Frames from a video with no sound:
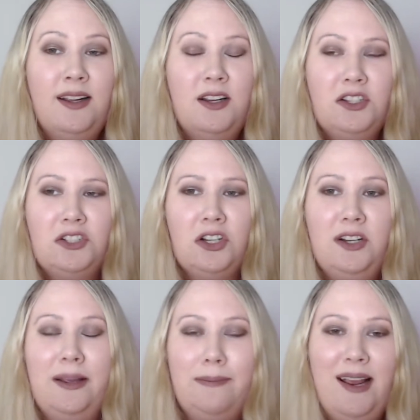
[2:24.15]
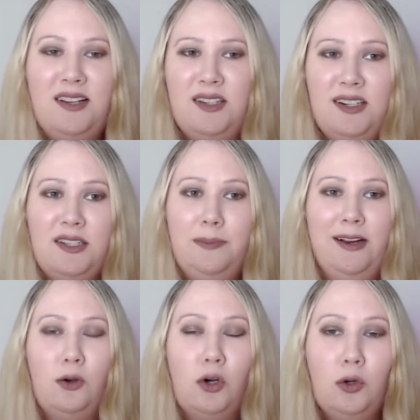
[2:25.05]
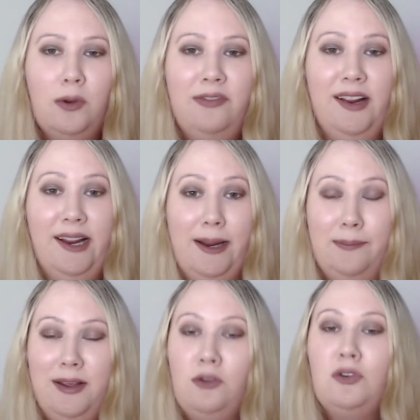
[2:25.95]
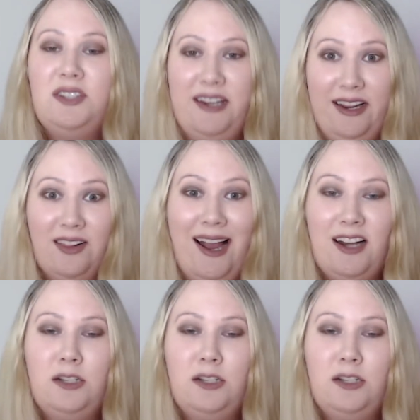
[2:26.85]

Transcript: So it makes things a bit awkward for him because he likes